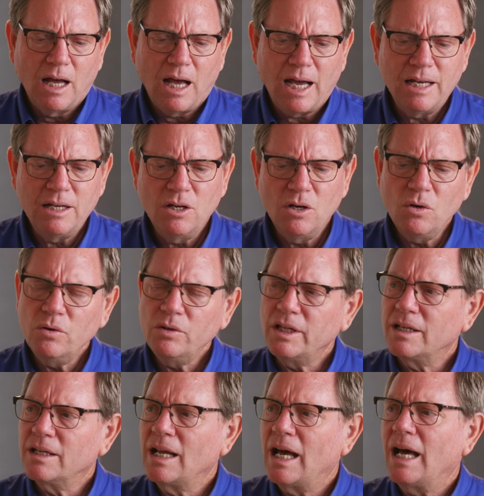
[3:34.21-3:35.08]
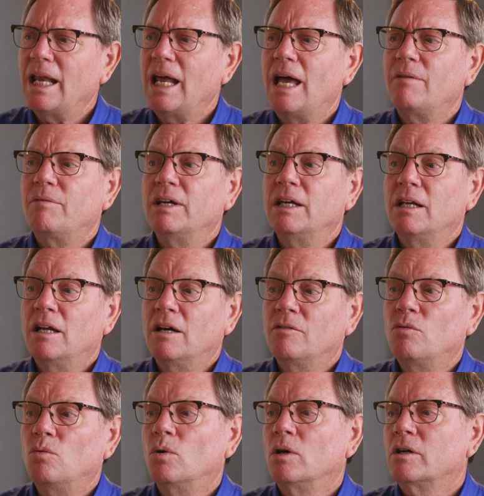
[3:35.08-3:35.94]
I know that not having
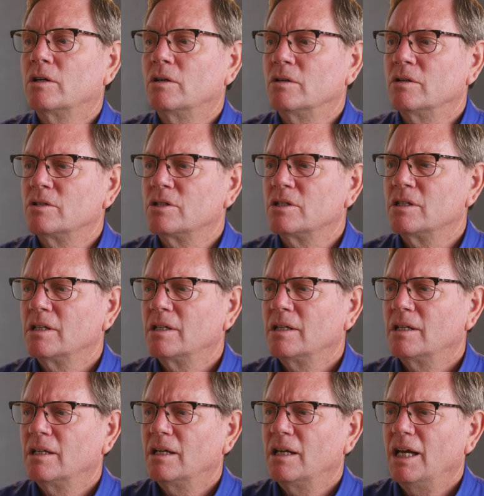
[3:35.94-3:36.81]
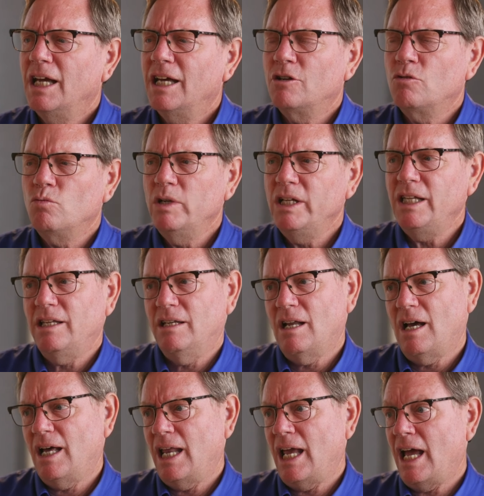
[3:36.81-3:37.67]
enough workers and really
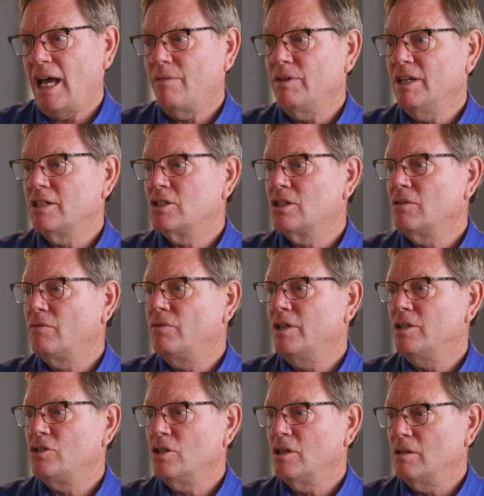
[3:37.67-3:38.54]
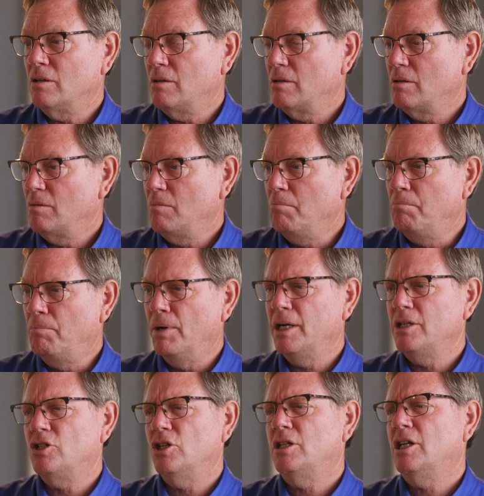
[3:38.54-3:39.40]
not having sufficient
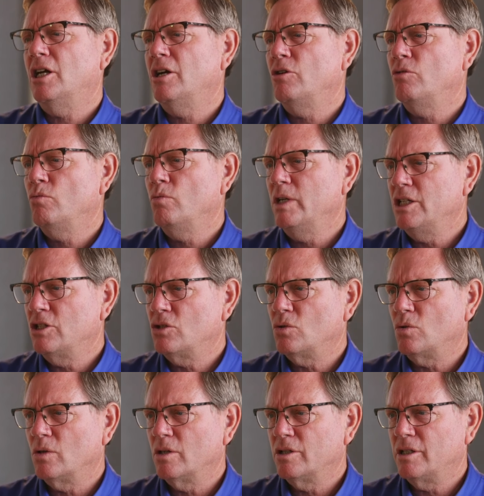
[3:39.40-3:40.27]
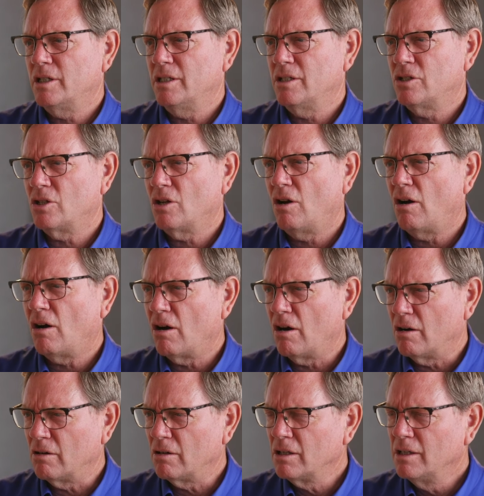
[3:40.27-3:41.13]
budgetary resources
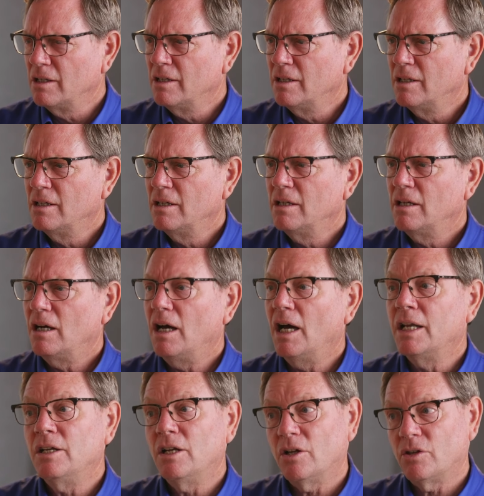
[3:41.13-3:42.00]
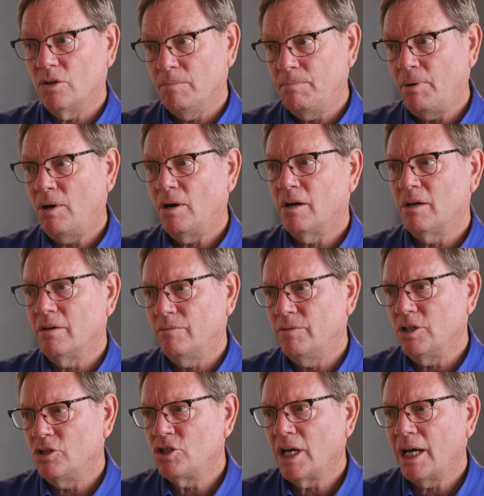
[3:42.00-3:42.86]
are another part
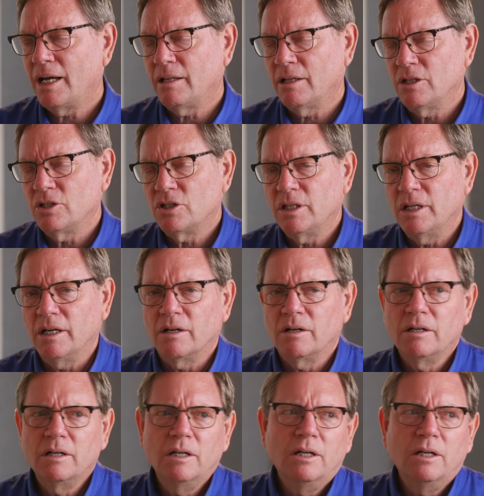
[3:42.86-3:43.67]
of the challenge there.